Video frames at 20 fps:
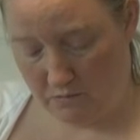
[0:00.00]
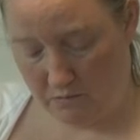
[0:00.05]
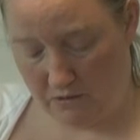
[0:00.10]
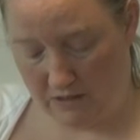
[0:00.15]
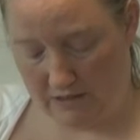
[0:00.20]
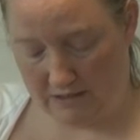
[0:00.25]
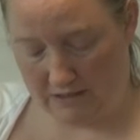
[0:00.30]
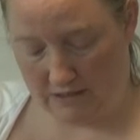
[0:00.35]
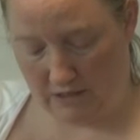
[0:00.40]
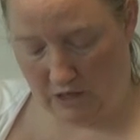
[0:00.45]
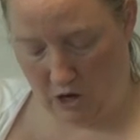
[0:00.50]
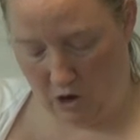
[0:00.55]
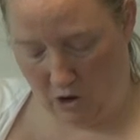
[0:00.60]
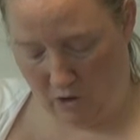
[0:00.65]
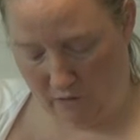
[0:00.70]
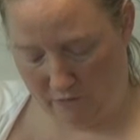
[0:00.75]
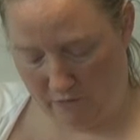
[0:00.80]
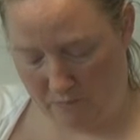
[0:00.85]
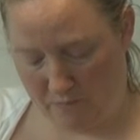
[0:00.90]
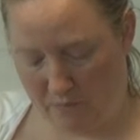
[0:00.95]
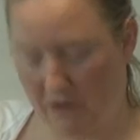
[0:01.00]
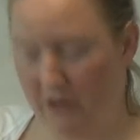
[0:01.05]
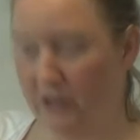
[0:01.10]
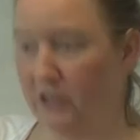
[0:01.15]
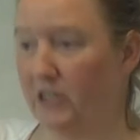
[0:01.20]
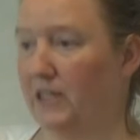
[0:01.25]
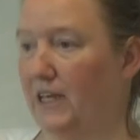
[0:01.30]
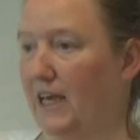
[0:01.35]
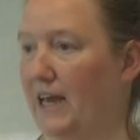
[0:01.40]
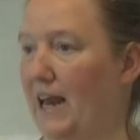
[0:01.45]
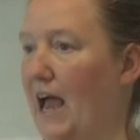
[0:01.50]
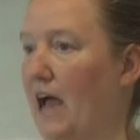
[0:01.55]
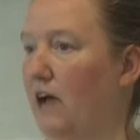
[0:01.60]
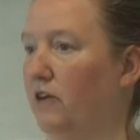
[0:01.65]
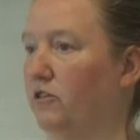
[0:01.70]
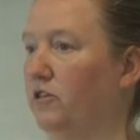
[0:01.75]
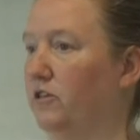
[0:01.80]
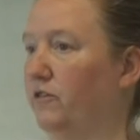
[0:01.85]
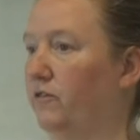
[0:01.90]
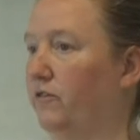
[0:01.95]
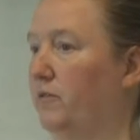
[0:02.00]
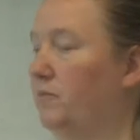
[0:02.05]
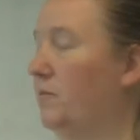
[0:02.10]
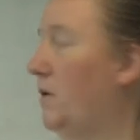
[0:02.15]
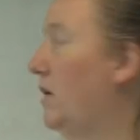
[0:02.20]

Press the over button to get out of the